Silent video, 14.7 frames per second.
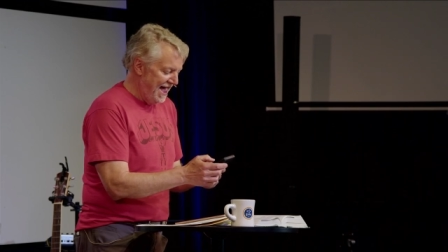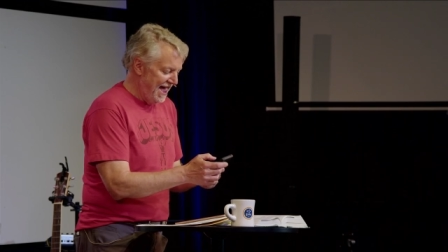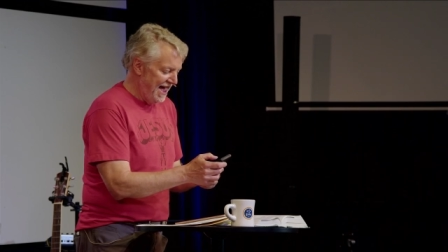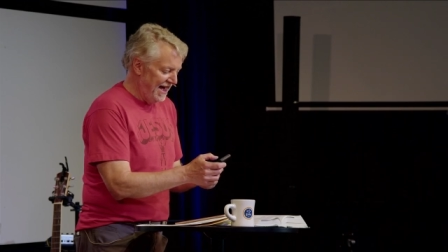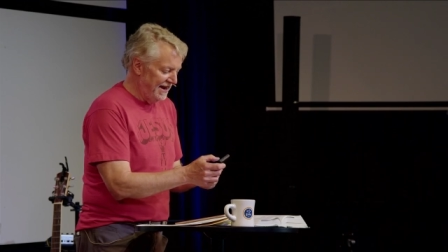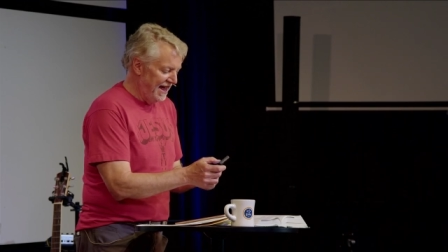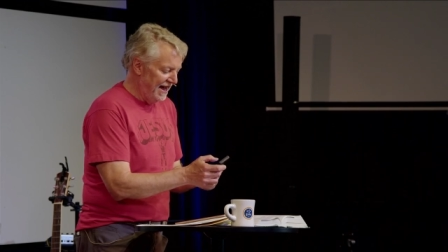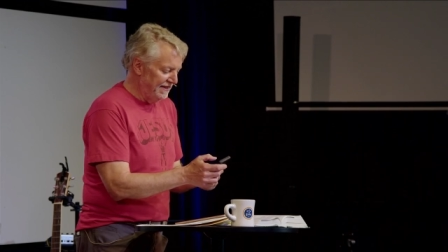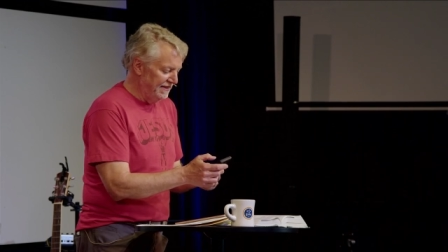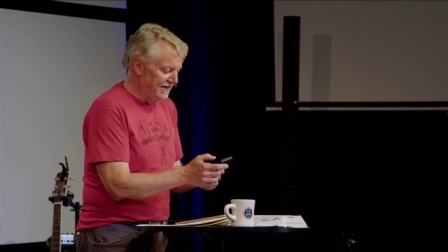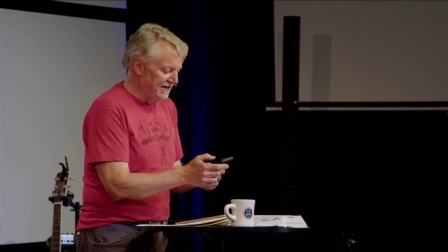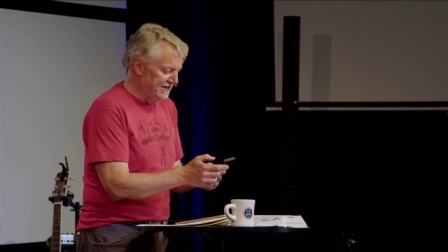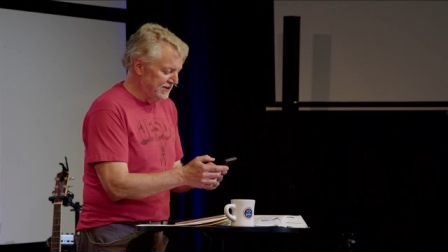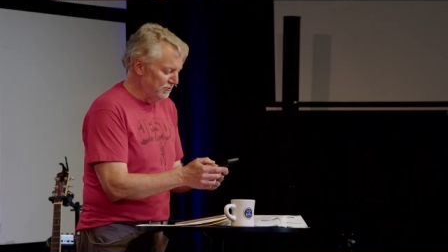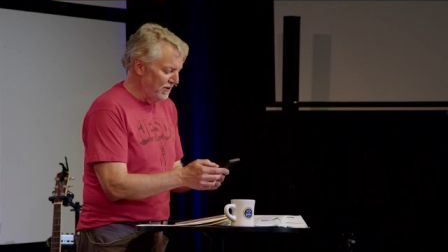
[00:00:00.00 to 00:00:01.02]
And at
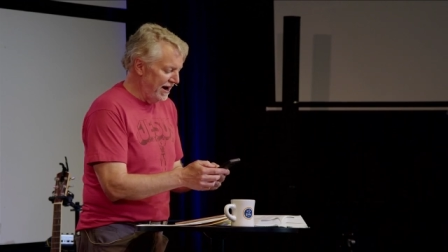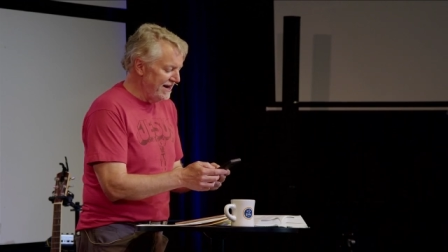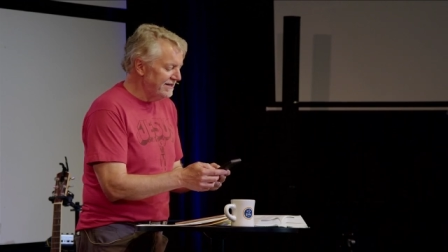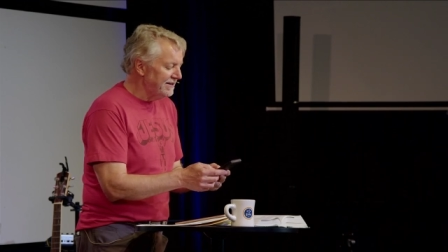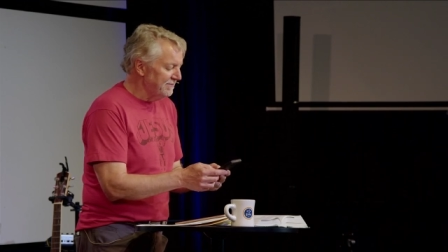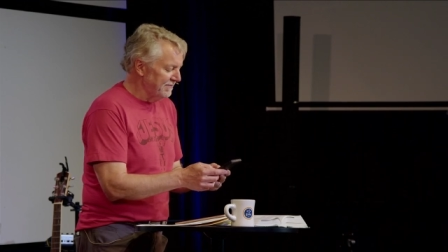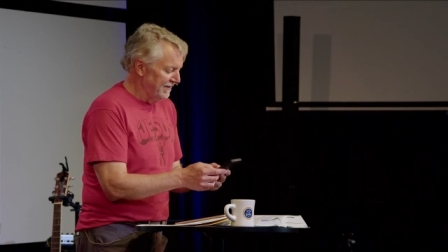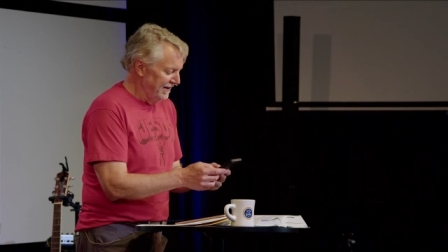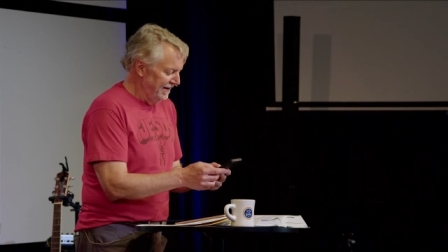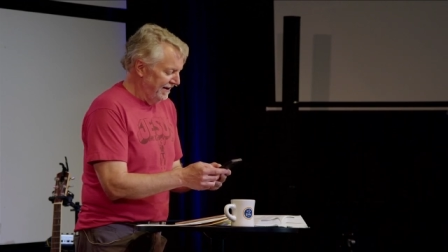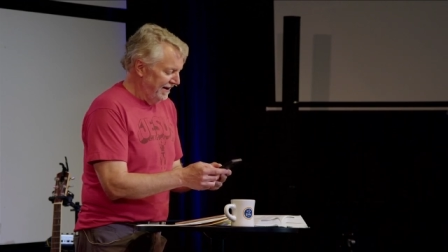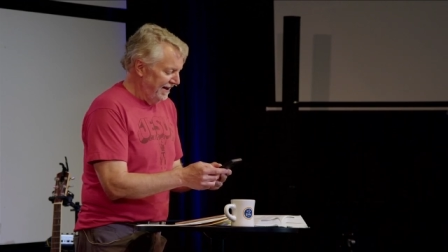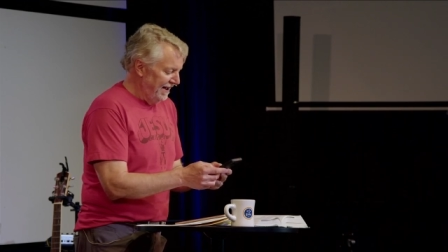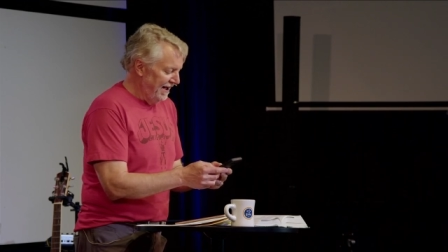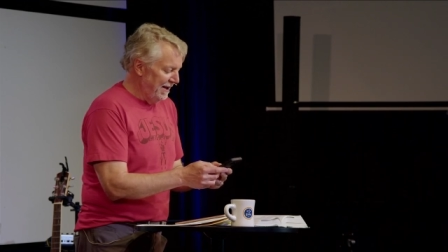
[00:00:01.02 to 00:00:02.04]
this rate,
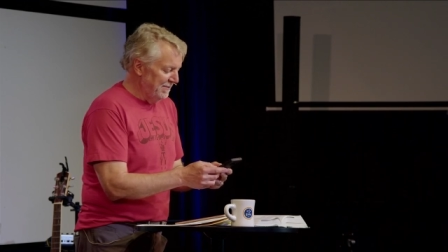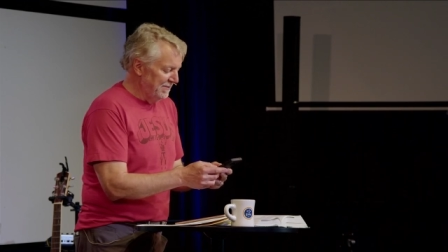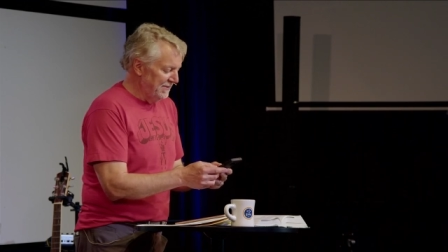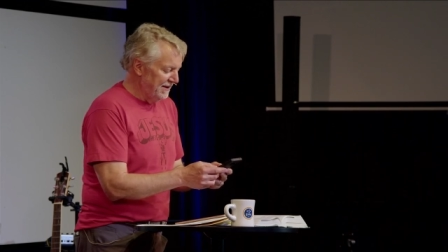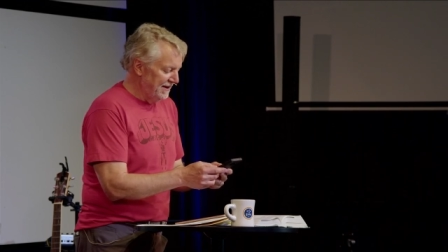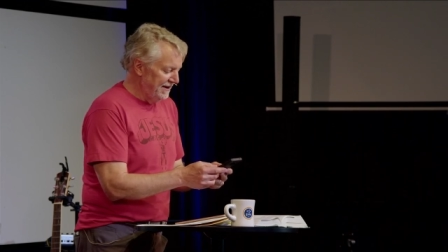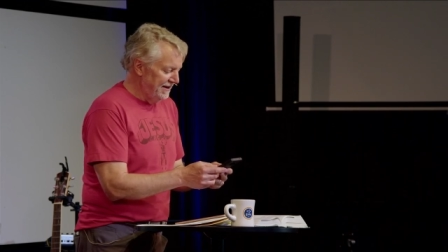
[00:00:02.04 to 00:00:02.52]
um,